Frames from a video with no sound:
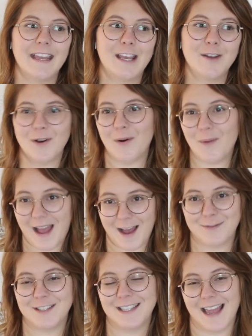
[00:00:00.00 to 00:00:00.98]
you don't
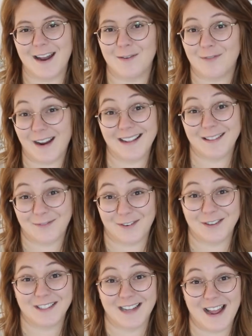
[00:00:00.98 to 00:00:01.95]
have to get it right the
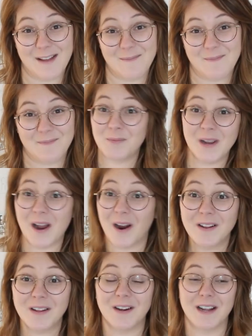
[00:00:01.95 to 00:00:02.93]
first time. We
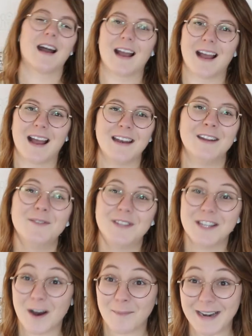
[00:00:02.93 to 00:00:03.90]
are learning a new
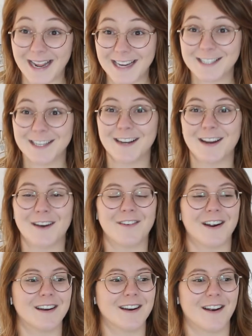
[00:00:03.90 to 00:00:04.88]
denomination
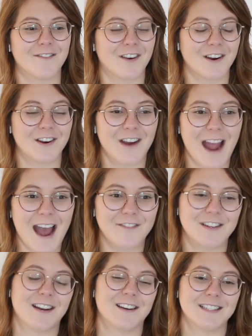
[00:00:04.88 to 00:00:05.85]
of, of our
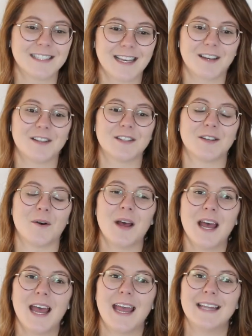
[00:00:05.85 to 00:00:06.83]
craft and our skills,
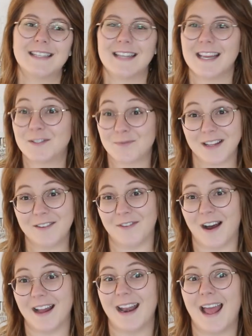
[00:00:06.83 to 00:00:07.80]
so it's really
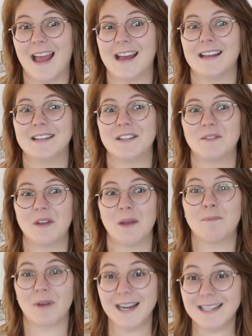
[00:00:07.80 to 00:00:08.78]
fun and
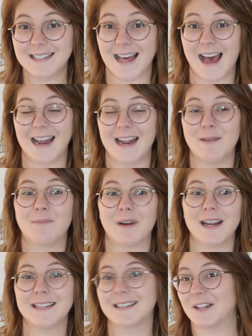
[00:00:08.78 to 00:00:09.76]
embrace that and
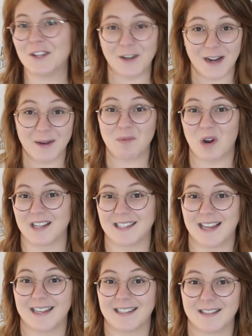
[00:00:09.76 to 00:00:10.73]
embrace the learning
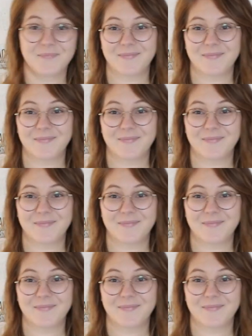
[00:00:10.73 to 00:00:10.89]
process.